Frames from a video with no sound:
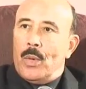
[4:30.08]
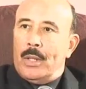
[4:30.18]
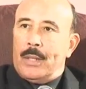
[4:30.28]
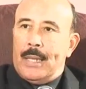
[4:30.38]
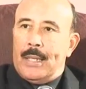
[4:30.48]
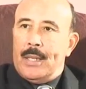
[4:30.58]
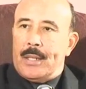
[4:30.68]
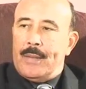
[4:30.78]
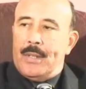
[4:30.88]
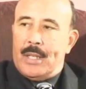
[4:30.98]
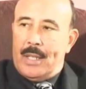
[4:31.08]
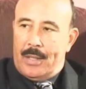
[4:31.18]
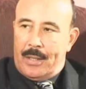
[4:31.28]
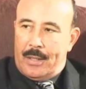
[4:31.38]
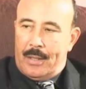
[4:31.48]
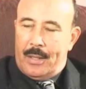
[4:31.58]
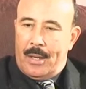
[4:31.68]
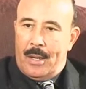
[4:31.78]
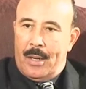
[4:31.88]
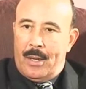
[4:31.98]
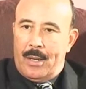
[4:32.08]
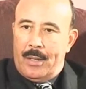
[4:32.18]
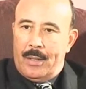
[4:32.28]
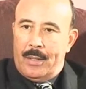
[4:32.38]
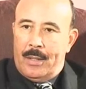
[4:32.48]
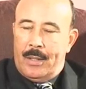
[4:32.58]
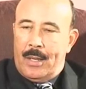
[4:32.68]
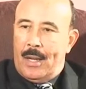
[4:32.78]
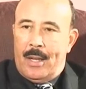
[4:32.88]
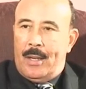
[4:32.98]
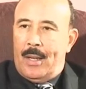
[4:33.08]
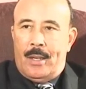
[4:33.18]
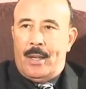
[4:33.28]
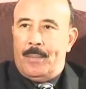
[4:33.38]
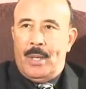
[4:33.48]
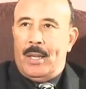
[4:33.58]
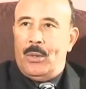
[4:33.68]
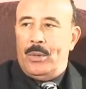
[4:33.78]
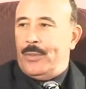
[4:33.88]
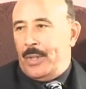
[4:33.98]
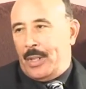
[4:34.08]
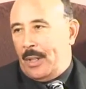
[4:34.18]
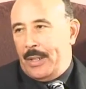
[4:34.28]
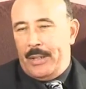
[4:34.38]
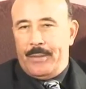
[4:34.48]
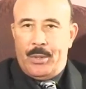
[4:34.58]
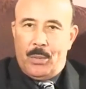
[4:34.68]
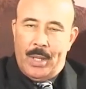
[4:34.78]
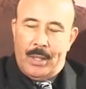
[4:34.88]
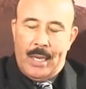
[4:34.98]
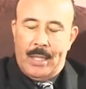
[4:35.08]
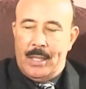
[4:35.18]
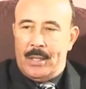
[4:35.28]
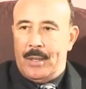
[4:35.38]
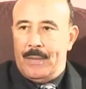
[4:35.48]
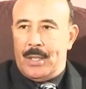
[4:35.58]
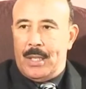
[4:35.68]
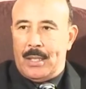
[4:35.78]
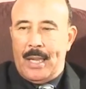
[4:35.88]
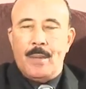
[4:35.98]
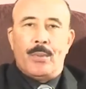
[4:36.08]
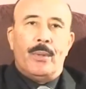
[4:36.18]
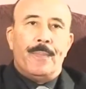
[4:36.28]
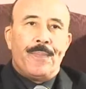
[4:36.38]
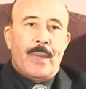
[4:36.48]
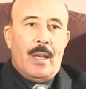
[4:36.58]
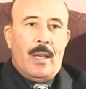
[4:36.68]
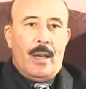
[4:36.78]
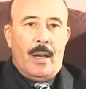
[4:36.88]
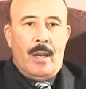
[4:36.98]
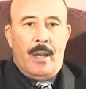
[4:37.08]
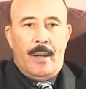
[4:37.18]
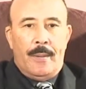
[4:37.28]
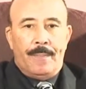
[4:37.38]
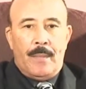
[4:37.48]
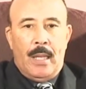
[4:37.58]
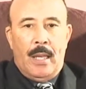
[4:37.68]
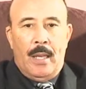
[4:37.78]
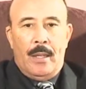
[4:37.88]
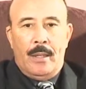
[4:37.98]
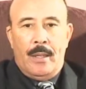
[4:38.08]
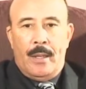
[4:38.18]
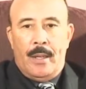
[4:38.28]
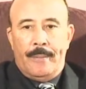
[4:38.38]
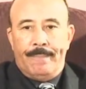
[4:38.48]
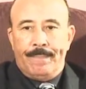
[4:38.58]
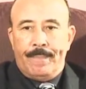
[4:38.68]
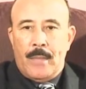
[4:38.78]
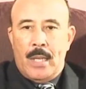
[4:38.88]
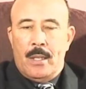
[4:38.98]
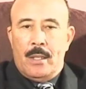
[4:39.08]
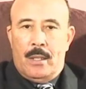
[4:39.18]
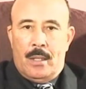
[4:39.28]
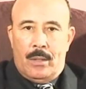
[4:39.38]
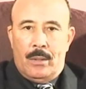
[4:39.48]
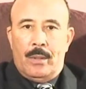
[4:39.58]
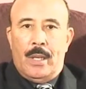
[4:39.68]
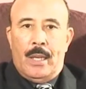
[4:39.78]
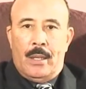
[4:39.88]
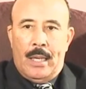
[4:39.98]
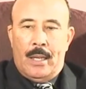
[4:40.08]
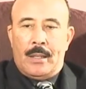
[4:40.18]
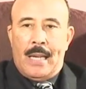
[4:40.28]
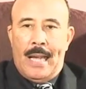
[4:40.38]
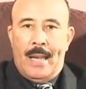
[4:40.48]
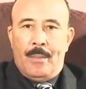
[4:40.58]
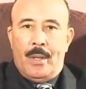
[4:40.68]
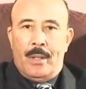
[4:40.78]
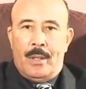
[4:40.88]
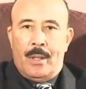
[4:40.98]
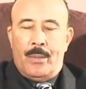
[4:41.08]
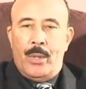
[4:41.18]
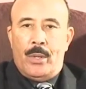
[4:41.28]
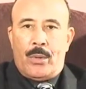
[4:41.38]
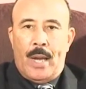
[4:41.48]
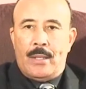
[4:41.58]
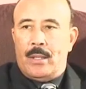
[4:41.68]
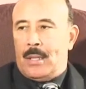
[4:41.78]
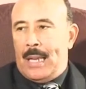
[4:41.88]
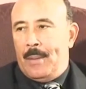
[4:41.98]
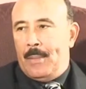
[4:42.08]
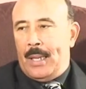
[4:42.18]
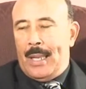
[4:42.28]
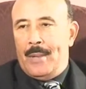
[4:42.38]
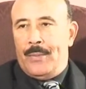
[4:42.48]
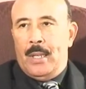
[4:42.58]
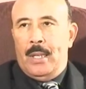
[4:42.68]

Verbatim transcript: Well, 1976. I mean, I know it very clear, very well. 1976, April, and you know, at a time, a real crisis time in my life,